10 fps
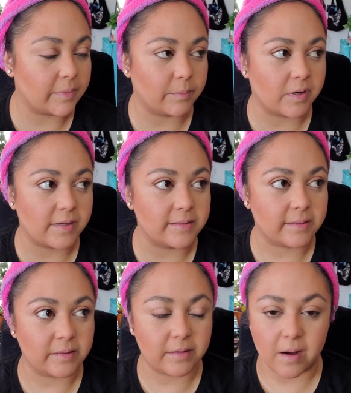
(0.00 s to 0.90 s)
my
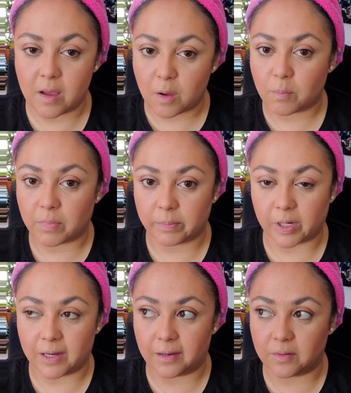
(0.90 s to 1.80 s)
bronzer, my
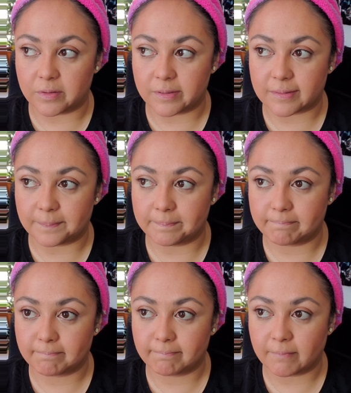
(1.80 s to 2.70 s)
brows,
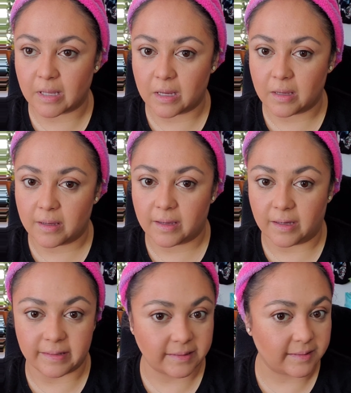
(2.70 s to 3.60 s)
and that's